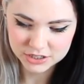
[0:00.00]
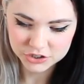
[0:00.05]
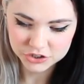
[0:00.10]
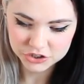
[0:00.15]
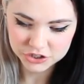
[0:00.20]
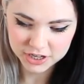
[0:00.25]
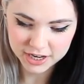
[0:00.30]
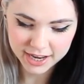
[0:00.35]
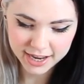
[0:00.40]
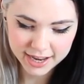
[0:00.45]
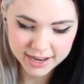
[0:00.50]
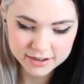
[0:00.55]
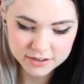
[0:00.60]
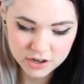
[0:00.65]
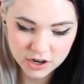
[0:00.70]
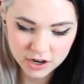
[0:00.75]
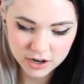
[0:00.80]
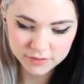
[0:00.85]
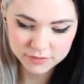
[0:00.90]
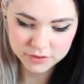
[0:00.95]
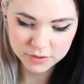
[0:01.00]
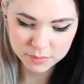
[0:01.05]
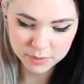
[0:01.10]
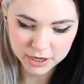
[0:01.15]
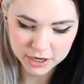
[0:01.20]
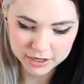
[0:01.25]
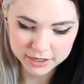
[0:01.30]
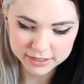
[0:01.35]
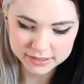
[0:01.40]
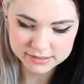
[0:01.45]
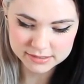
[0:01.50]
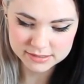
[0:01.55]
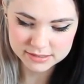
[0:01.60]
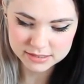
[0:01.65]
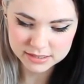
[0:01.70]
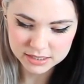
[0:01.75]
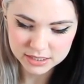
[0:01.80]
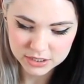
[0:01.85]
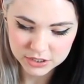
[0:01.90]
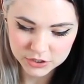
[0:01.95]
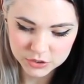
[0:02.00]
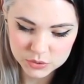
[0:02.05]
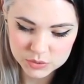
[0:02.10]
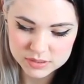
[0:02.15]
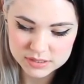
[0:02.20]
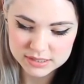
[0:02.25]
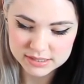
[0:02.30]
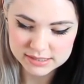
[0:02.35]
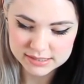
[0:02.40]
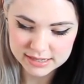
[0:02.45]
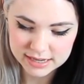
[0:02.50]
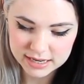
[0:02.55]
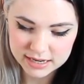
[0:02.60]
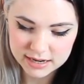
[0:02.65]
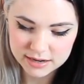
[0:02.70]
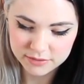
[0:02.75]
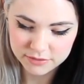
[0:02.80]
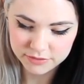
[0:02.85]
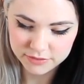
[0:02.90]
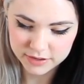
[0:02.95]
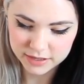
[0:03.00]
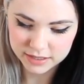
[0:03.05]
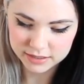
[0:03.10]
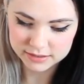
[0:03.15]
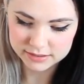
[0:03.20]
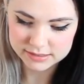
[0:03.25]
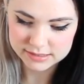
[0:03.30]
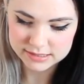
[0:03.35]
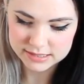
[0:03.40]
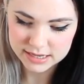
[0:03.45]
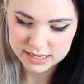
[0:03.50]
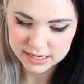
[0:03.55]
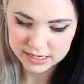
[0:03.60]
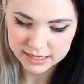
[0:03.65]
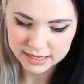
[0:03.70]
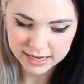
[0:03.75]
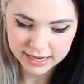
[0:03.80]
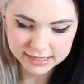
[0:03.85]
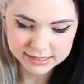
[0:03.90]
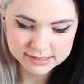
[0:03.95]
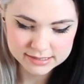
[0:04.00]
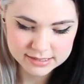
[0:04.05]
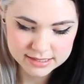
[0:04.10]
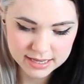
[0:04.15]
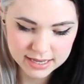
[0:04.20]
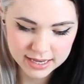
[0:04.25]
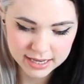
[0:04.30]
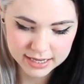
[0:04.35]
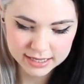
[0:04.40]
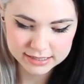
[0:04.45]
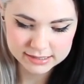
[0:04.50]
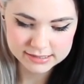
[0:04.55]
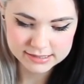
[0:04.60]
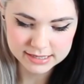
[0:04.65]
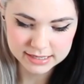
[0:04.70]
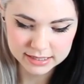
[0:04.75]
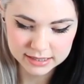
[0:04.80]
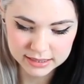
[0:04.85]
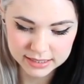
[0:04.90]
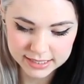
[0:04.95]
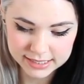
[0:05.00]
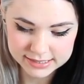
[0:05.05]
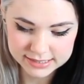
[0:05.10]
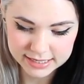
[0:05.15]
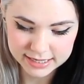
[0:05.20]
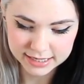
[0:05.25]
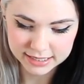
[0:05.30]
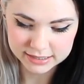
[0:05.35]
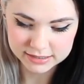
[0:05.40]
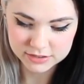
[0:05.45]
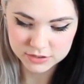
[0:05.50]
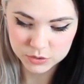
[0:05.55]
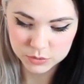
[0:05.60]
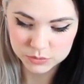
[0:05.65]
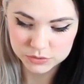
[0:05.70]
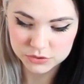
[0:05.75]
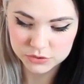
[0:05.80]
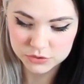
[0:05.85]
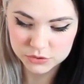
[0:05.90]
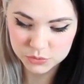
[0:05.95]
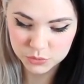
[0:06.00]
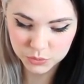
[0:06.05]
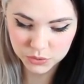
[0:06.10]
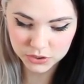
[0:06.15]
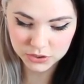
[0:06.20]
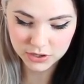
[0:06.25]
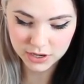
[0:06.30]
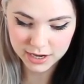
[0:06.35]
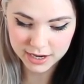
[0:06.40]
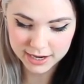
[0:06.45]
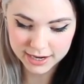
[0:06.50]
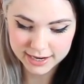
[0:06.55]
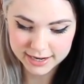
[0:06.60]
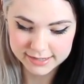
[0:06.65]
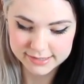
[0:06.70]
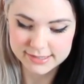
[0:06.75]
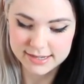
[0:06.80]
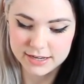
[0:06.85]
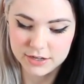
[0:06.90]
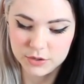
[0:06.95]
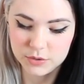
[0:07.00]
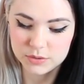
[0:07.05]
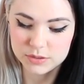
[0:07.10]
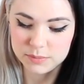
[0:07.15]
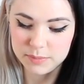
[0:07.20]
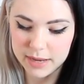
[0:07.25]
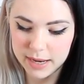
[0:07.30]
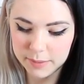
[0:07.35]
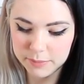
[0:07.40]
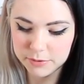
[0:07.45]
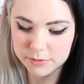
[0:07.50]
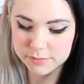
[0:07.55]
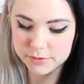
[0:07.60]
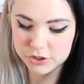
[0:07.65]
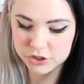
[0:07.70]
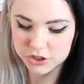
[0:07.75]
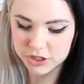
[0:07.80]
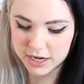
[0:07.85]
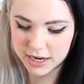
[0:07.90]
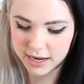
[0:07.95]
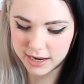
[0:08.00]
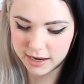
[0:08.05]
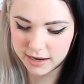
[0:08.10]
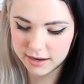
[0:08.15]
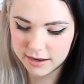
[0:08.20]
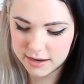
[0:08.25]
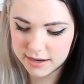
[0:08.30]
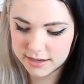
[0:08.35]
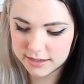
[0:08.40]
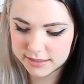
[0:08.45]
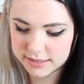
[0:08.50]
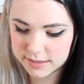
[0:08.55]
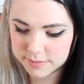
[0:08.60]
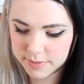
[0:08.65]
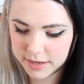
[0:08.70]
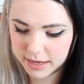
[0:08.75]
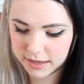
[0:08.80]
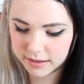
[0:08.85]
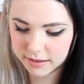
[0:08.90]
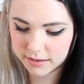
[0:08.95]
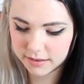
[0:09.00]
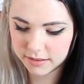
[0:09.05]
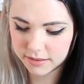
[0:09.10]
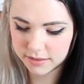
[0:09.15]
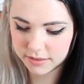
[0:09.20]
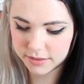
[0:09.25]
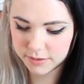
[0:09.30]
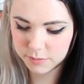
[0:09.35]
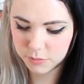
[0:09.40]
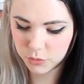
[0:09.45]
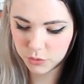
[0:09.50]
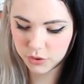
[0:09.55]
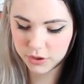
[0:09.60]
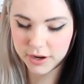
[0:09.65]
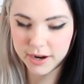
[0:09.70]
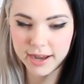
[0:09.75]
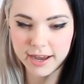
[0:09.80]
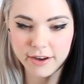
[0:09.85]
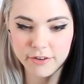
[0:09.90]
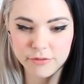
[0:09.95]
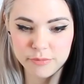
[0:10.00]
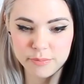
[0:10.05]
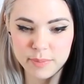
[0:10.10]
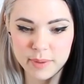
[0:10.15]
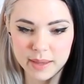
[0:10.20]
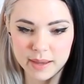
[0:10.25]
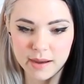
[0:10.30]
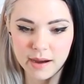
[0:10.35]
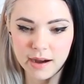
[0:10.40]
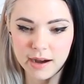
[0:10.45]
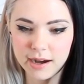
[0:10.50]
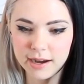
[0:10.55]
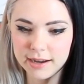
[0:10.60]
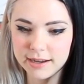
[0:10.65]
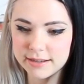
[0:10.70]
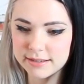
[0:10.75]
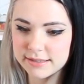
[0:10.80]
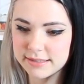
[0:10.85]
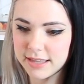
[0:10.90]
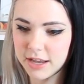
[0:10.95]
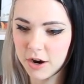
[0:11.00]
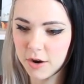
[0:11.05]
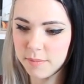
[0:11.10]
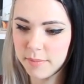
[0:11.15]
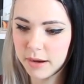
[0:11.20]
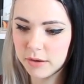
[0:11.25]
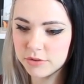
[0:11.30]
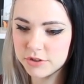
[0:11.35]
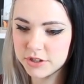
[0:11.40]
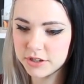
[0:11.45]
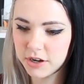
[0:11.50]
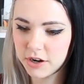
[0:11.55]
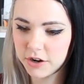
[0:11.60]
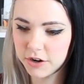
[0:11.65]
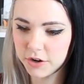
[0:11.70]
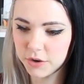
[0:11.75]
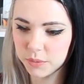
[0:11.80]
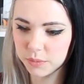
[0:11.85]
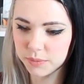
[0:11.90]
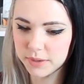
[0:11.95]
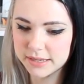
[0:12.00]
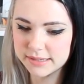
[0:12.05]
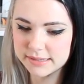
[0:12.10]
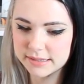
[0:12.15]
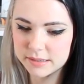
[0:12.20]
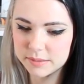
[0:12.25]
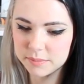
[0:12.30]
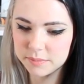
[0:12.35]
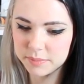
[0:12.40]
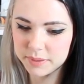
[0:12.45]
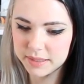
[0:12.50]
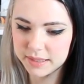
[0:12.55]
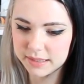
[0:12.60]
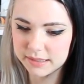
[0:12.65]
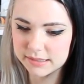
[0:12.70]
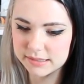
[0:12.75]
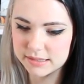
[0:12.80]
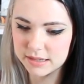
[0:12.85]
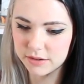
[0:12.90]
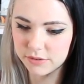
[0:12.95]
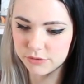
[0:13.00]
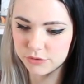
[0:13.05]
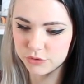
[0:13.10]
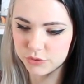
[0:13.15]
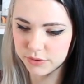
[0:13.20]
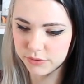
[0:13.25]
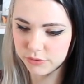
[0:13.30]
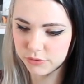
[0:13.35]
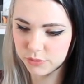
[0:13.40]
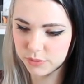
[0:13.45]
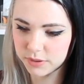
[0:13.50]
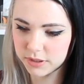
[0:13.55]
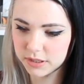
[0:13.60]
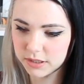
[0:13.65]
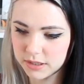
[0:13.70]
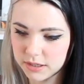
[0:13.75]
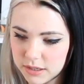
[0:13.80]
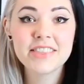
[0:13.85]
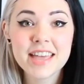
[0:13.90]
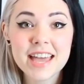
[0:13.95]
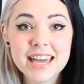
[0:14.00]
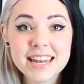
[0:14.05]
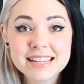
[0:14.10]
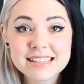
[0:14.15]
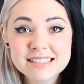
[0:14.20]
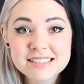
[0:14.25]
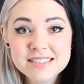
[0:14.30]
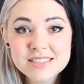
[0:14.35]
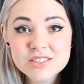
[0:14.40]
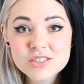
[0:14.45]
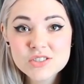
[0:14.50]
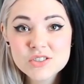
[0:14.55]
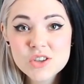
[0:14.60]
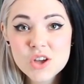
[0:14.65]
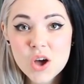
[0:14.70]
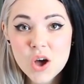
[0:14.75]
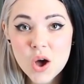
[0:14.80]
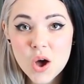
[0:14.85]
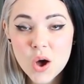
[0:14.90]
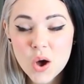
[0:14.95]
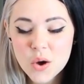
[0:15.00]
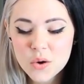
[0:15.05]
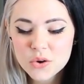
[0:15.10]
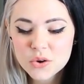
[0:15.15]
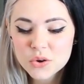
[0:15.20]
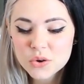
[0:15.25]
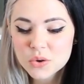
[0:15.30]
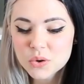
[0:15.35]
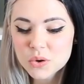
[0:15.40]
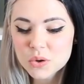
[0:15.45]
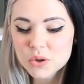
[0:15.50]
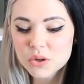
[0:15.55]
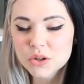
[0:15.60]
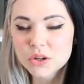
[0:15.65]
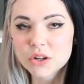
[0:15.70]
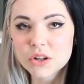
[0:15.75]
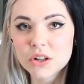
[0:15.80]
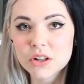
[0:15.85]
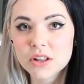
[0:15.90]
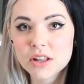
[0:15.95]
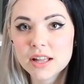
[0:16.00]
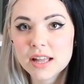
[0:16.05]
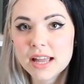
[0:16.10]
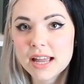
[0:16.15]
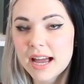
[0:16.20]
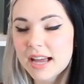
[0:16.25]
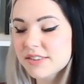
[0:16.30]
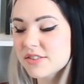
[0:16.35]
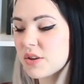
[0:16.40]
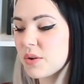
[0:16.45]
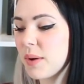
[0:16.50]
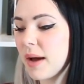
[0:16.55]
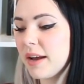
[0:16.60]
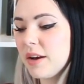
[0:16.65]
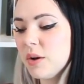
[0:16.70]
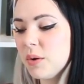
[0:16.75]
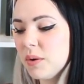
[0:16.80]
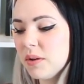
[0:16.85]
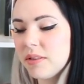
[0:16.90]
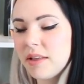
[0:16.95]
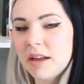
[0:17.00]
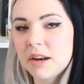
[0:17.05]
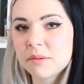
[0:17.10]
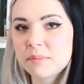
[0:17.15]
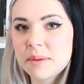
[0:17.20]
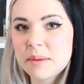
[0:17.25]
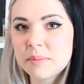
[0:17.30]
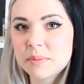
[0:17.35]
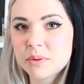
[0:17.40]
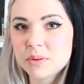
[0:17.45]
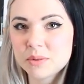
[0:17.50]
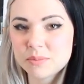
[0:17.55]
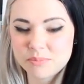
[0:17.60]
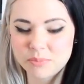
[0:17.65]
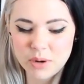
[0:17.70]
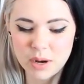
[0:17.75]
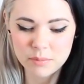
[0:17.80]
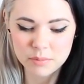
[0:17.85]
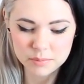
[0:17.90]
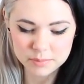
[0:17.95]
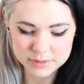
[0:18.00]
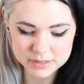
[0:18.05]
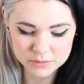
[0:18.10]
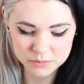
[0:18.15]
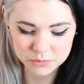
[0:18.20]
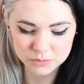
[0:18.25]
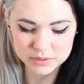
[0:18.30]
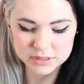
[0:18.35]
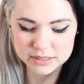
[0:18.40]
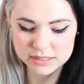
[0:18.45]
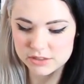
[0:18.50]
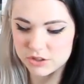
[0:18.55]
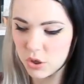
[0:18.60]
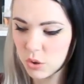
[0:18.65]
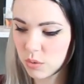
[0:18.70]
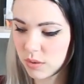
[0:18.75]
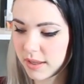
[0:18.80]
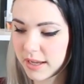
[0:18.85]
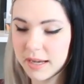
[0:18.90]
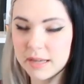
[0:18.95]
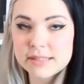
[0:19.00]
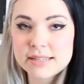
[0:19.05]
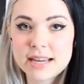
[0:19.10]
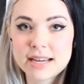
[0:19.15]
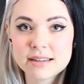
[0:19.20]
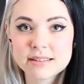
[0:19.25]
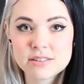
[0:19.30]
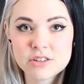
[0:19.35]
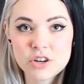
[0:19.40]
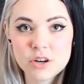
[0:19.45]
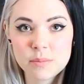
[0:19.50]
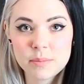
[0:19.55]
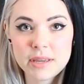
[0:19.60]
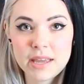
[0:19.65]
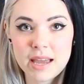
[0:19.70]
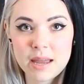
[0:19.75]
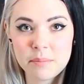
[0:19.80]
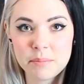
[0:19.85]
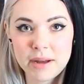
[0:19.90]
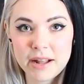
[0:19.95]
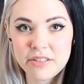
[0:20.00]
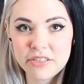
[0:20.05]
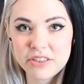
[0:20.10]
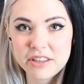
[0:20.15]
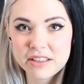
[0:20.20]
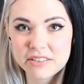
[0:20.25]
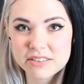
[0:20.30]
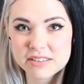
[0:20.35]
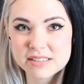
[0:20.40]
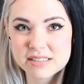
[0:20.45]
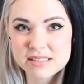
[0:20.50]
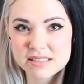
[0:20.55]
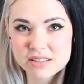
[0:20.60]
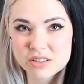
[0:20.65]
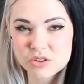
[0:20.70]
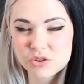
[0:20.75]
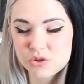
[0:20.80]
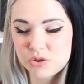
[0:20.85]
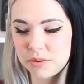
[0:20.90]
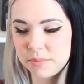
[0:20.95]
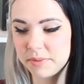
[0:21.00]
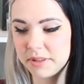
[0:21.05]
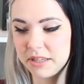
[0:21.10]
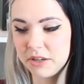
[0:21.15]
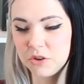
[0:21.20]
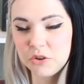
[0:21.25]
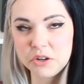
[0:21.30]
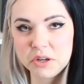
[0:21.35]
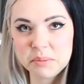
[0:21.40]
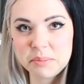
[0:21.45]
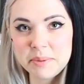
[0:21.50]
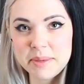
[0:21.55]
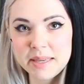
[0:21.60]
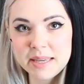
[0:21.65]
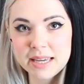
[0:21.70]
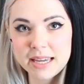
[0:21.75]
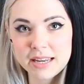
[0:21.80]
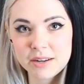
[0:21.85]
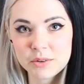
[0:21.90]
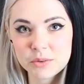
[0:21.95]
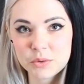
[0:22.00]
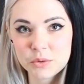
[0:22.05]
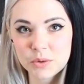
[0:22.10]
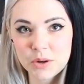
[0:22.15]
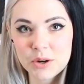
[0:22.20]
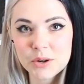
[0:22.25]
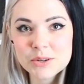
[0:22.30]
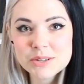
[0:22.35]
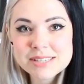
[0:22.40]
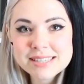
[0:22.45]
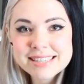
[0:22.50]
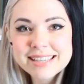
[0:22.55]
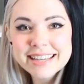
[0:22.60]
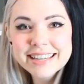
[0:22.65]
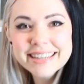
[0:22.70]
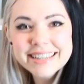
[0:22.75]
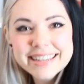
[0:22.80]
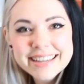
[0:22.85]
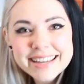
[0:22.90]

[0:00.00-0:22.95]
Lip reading: She hand carved the bodies, used the skin and fins, cast the heads in latex, used squirrel eyes, and used paper mache to make the moor have big eyes. They are mounted on a resin piece of driftwood." That is so cool! So I know a lot of people probably really don't like taxidermy and might think this is extremely creepy and gross,